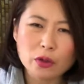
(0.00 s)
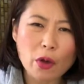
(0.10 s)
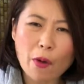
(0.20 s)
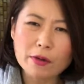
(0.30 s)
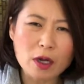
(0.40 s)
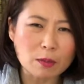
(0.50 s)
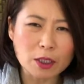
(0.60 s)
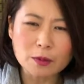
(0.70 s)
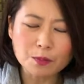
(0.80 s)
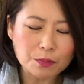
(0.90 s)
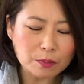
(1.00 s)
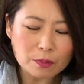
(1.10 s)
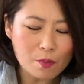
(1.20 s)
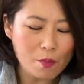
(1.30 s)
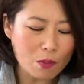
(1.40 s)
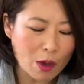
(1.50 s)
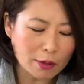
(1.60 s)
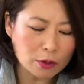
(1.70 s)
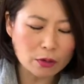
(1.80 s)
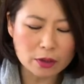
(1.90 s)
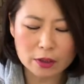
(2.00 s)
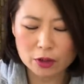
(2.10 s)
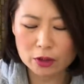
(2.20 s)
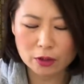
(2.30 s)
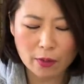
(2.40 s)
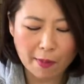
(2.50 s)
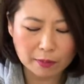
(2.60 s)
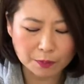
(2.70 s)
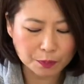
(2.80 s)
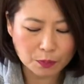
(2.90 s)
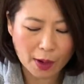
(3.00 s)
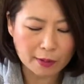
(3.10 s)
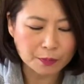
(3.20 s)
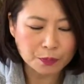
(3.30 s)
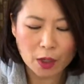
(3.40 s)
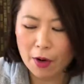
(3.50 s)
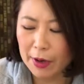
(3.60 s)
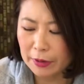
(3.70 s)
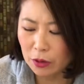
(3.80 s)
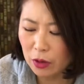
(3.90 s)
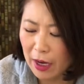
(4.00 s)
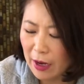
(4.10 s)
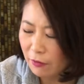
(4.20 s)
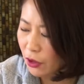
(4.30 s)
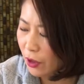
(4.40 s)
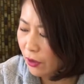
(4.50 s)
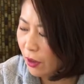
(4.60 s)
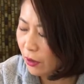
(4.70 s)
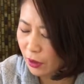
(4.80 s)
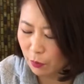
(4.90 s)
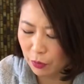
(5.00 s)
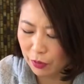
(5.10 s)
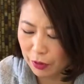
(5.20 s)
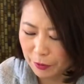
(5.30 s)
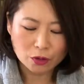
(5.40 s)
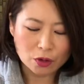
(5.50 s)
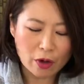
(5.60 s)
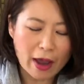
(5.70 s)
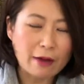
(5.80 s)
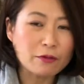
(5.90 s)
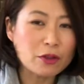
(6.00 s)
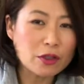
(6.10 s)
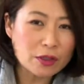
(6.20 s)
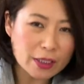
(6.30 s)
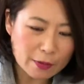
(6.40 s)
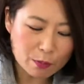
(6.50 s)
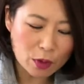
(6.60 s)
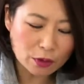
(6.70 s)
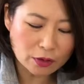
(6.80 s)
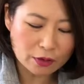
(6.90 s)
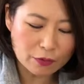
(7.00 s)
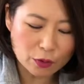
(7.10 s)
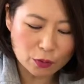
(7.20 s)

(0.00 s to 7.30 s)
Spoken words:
So yummy, so delicious. All right, so I have to share another tip with you. So after you eat most of your